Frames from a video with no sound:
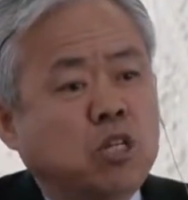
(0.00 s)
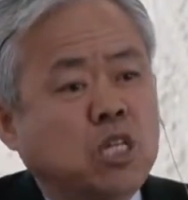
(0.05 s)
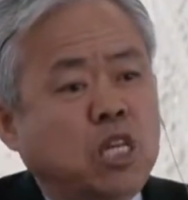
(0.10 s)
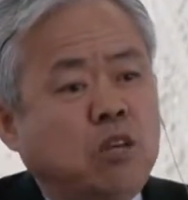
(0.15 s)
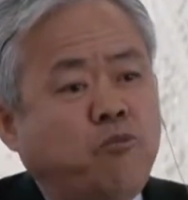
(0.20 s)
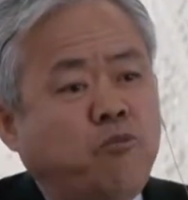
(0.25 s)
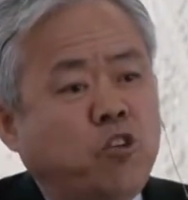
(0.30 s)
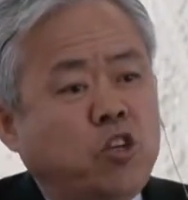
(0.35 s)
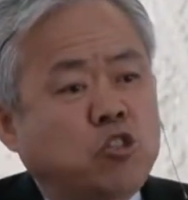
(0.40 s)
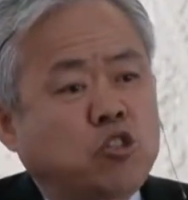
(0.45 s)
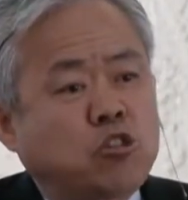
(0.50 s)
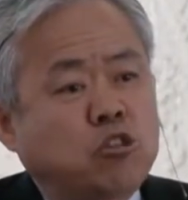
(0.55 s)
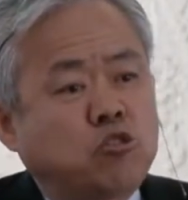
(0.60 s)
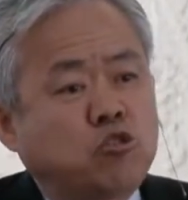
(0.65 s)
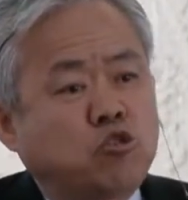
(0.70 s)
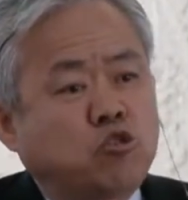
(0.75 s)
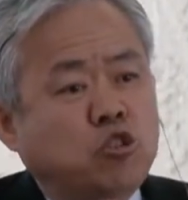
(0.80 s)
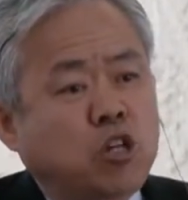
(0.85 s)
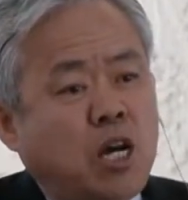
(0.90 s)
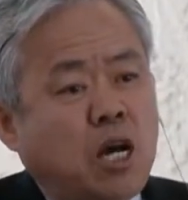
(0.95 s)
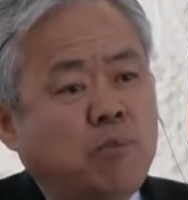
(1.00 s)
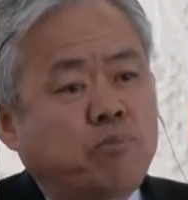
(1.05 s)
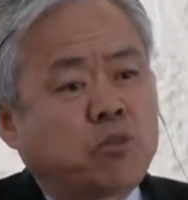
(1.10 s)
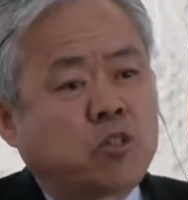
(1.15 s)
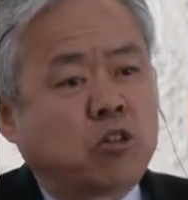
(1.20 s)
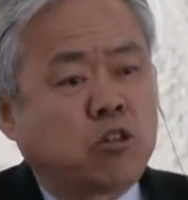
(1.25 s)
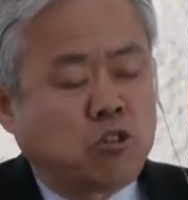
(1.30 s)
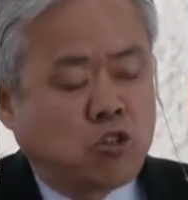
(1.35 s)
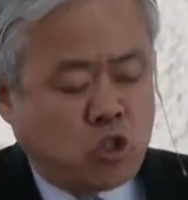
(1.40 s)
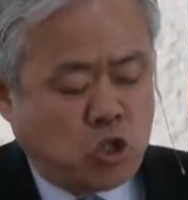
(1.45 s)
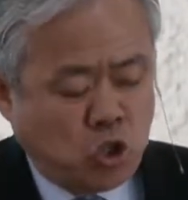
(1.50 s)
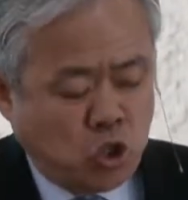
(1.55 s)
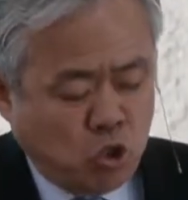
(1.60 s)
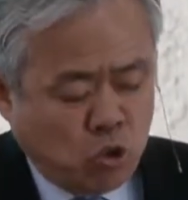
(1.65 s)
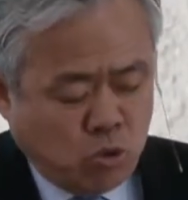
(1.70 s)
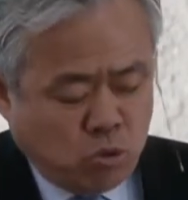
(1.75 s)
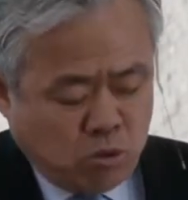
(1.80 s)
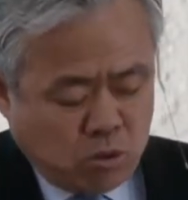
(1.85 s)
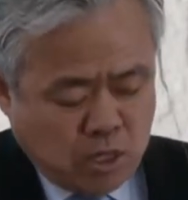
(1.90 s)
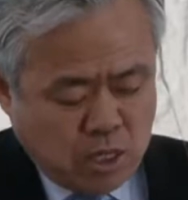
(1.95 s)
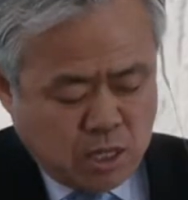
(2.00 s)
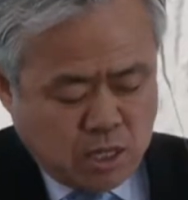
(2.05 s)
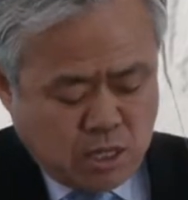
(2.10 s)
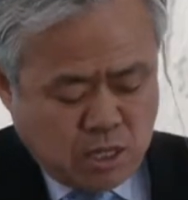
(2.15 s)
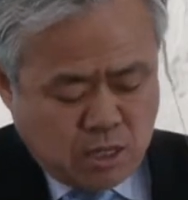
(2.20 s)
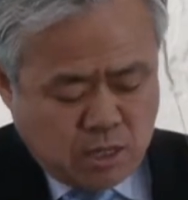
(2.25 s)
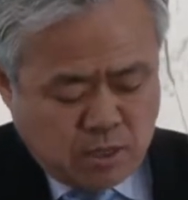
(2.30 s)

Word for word: Ephesians chapter 2.